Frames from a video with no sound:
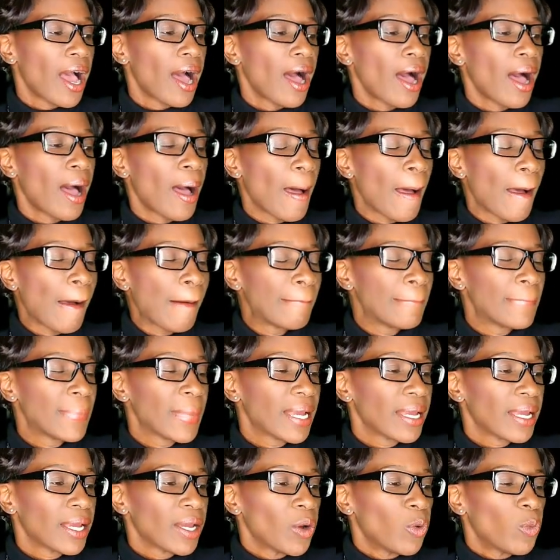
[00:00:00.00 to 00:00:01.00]
Um,
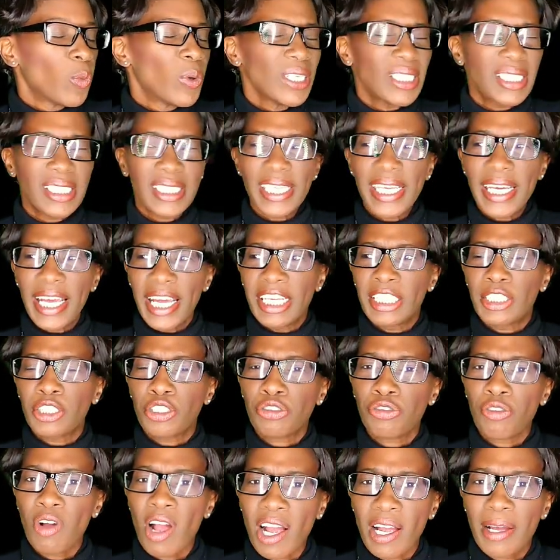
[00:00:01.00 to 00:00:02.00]
we see a
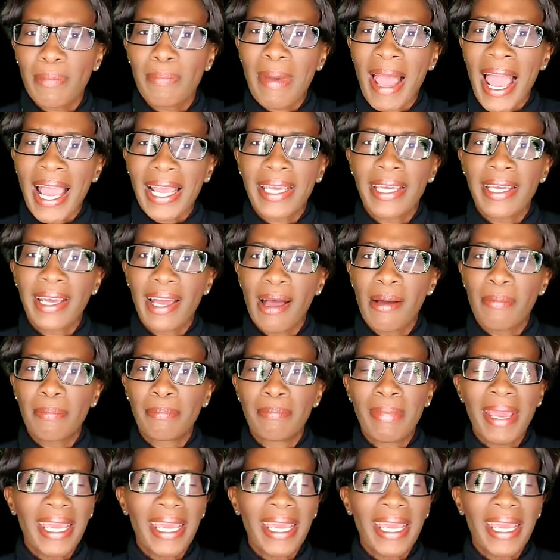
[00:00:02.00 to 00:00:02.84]
truck backing up,